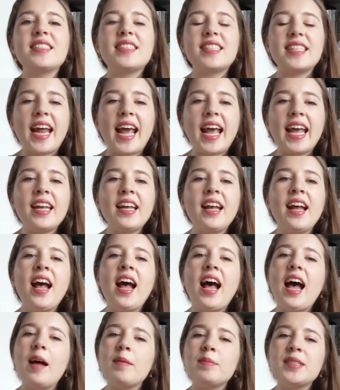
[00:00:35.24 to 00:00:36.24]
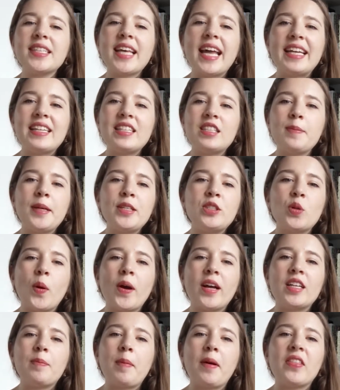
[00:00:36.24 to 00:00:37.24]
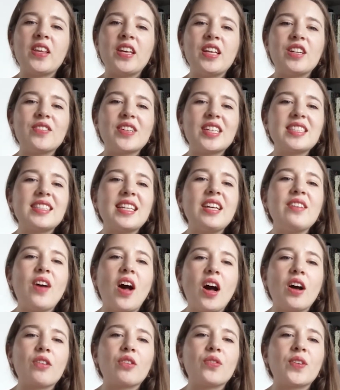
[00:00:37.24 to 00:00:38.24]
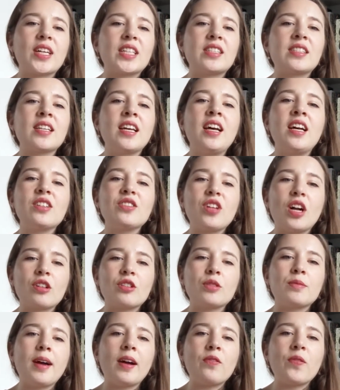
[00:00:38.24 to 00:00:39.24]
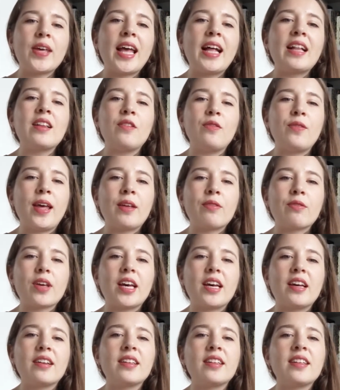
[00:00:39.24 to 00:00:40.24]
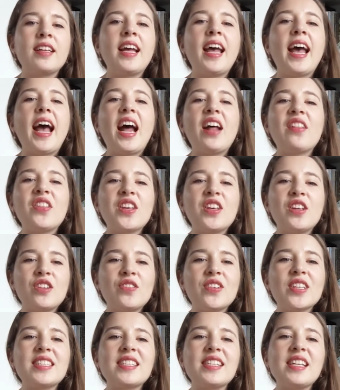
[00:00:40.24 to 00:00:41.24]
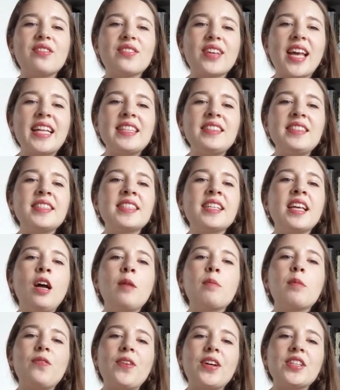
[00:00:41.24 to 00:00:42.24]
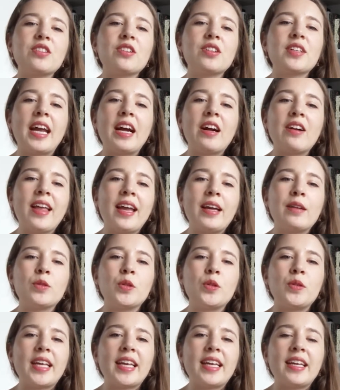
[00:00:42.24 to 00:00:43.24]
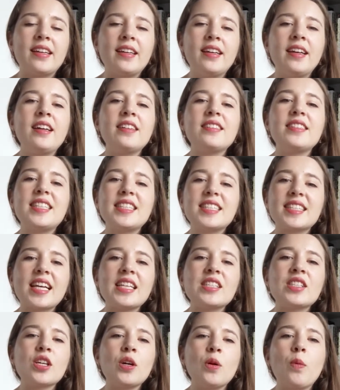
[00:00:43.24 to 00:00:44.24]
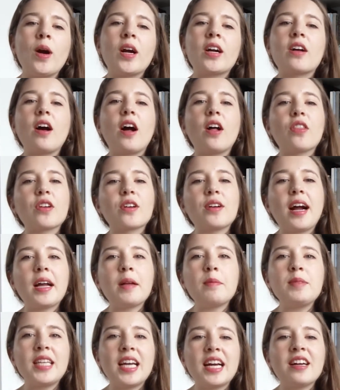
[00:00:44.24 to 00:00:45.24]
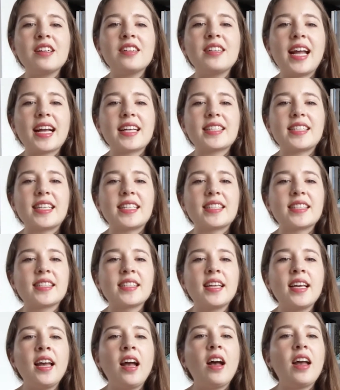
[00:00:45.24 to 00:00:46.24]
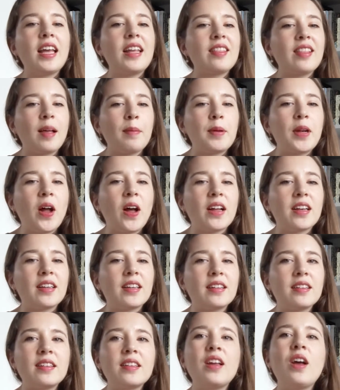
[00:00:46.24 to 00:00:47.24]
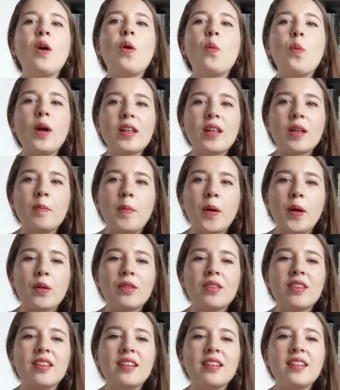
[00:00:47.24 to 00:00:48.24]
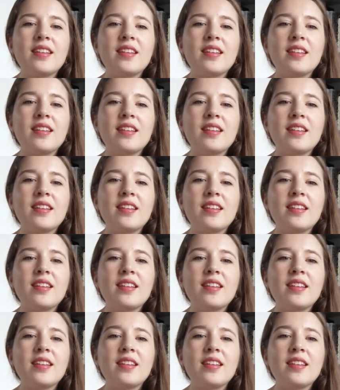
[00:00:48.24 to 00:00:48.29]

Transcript: Today, I'm delighted to be joined by the University of Oxford's Dr. Raphael Lefèvre and the University of Kent's Professor Caroline Rooney to discuss their work on the crime terror nexus in Lebanon. Welcome both.